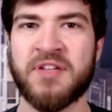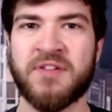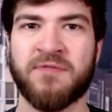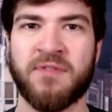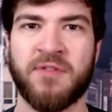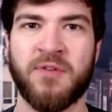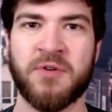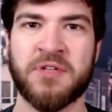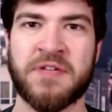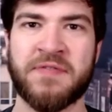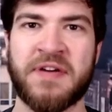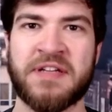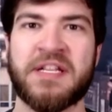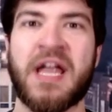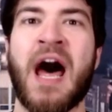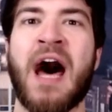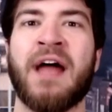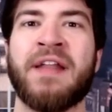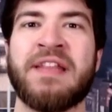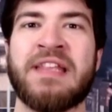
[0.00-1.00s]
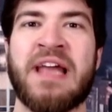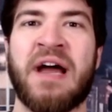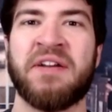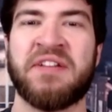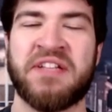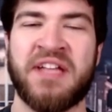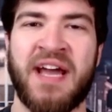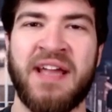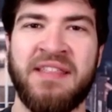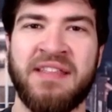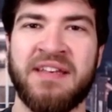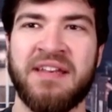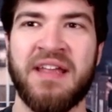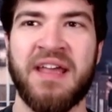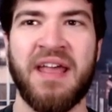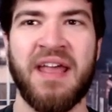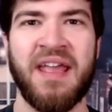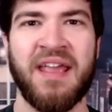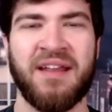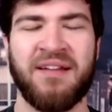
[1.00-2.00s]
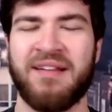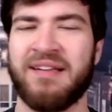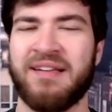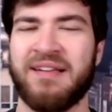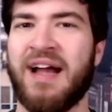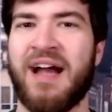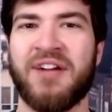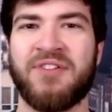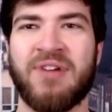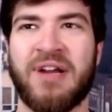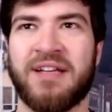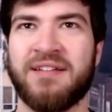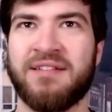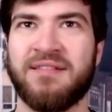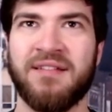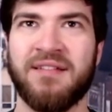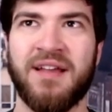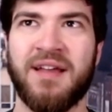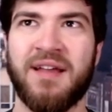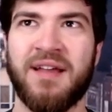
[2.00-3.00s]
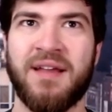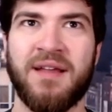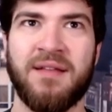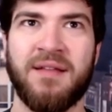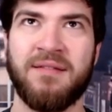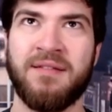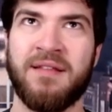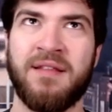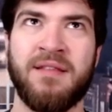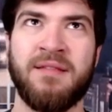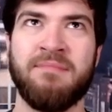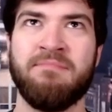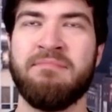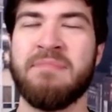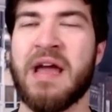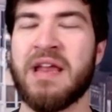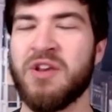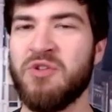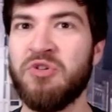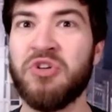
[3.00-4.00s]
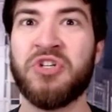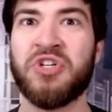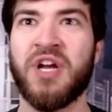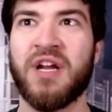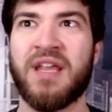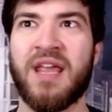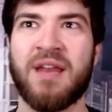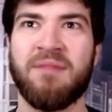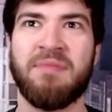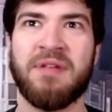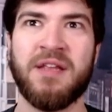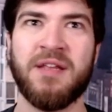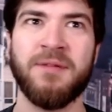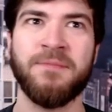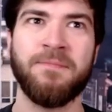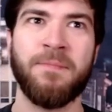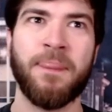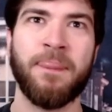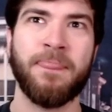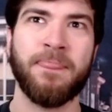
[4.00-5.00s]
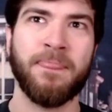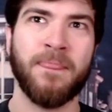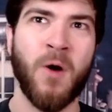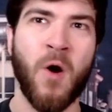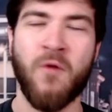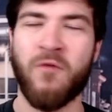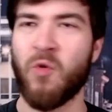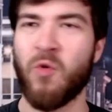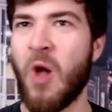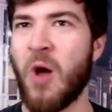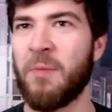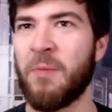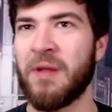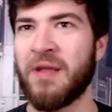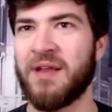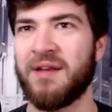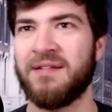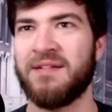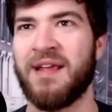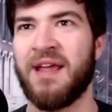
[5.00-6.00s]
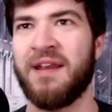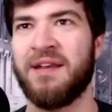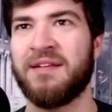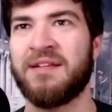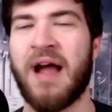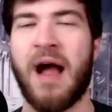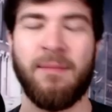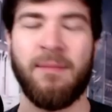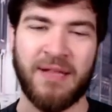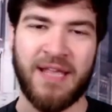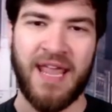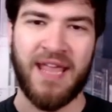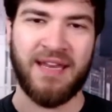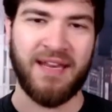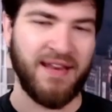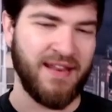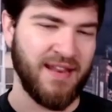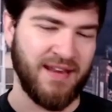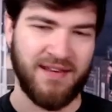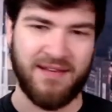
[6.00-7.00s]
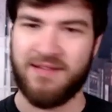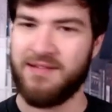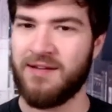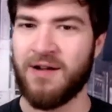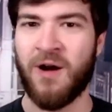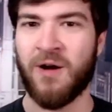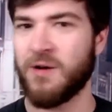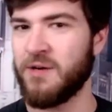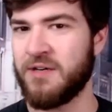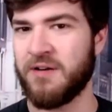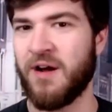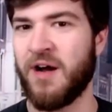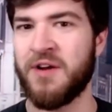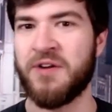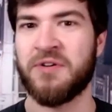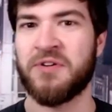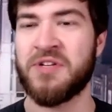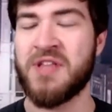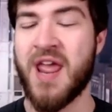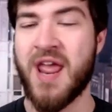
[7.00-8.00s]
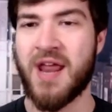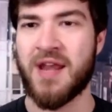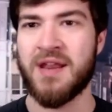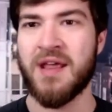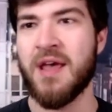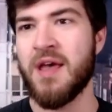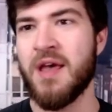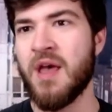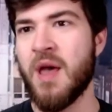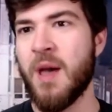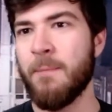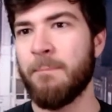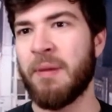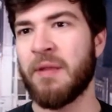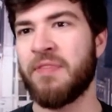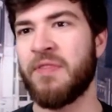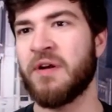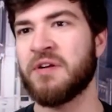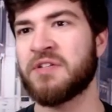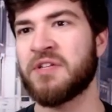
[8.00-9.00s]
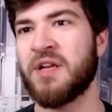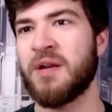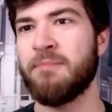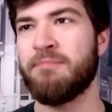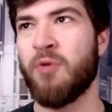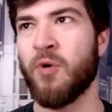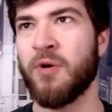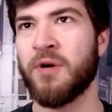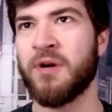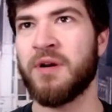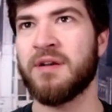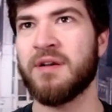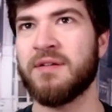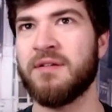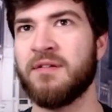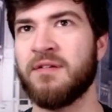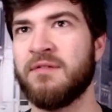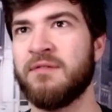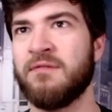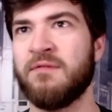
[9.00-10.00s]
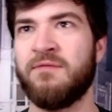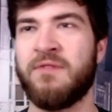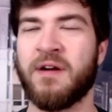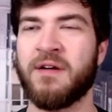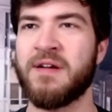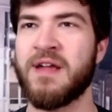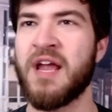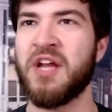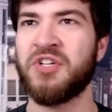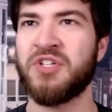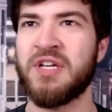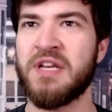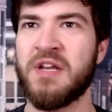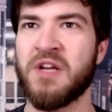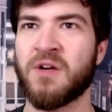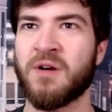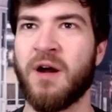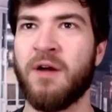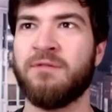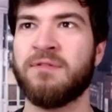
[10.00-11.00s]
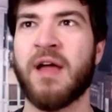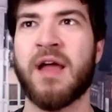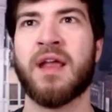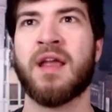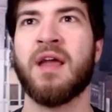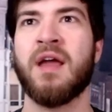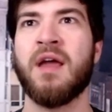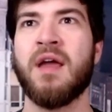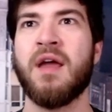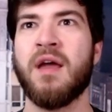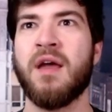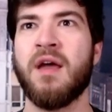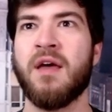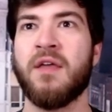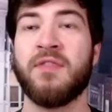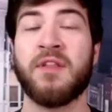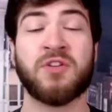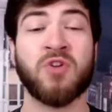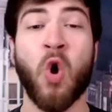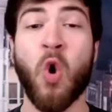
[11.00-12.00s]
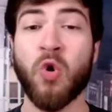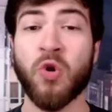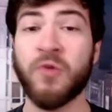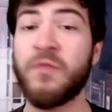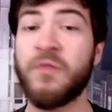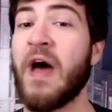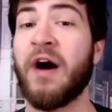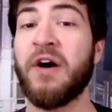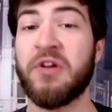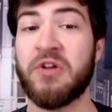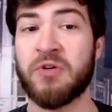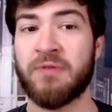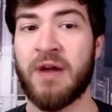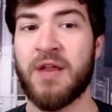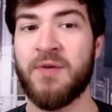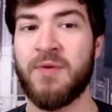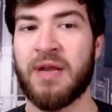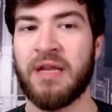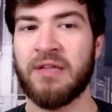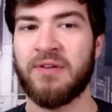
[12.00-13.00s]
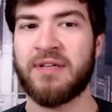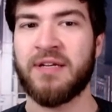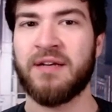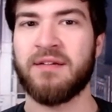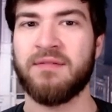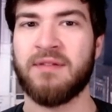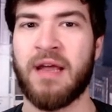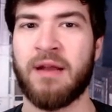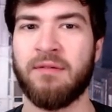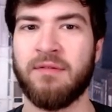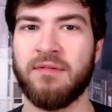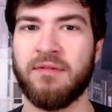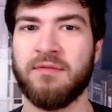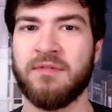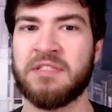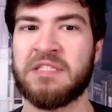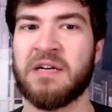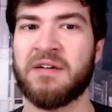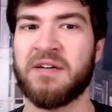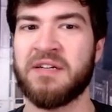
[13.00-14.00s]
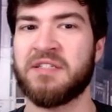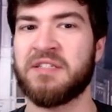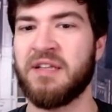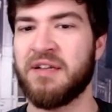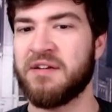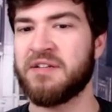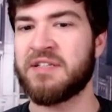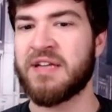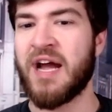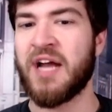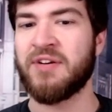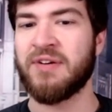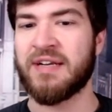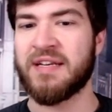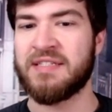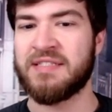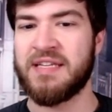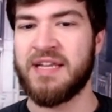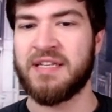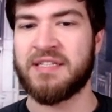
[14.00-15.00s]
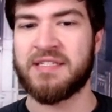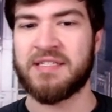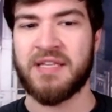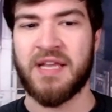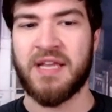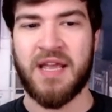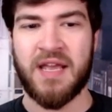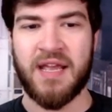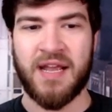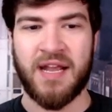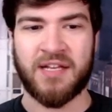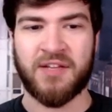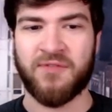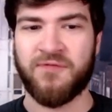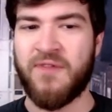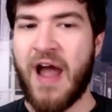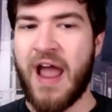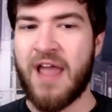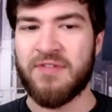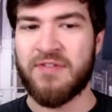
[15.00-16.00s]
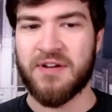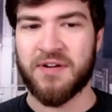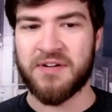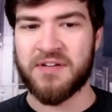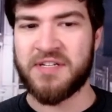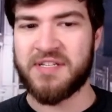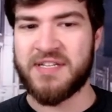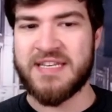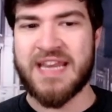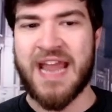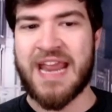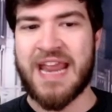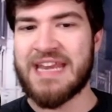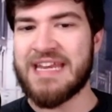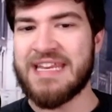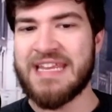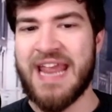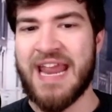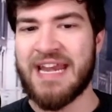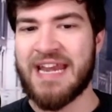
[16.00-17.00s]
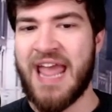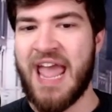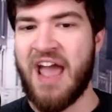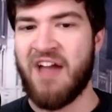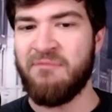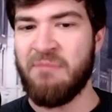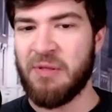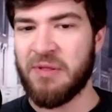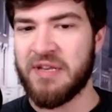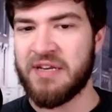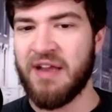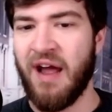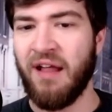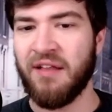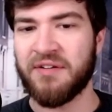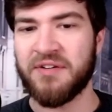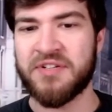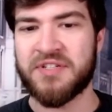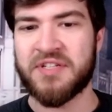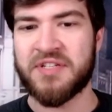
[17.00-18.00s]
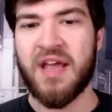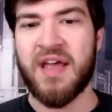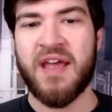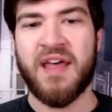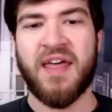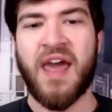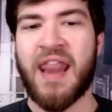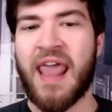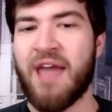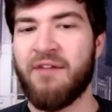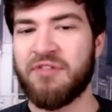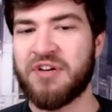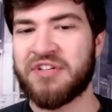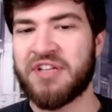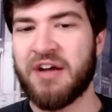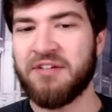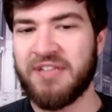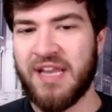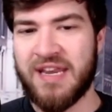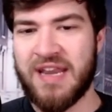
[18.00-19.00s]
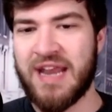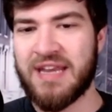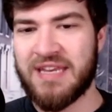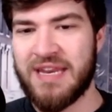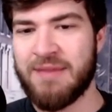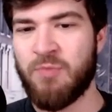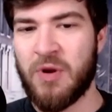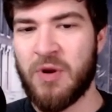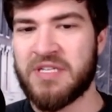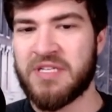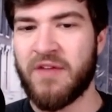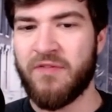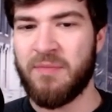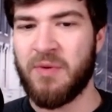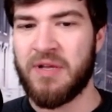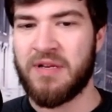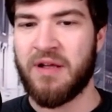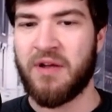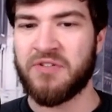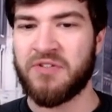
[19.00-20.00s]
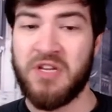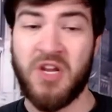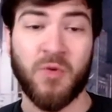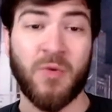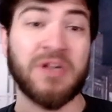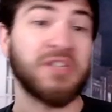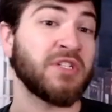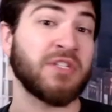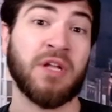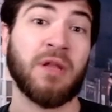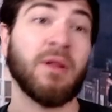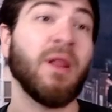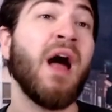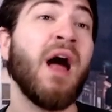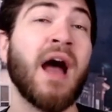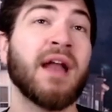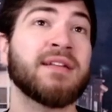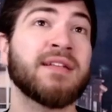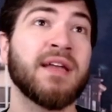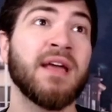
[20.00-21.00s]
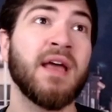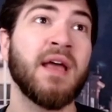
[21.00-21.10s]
for those of us on the outside, that, you know, like, contract minutia can be overwhelming and complicated and hard to understand. But there's an important variation here of, like, the total value, right? We can look at Darius Leonard's contract to see it's 5 years, $98.5 million. That averages out to $19.7 million a year, which is a lot.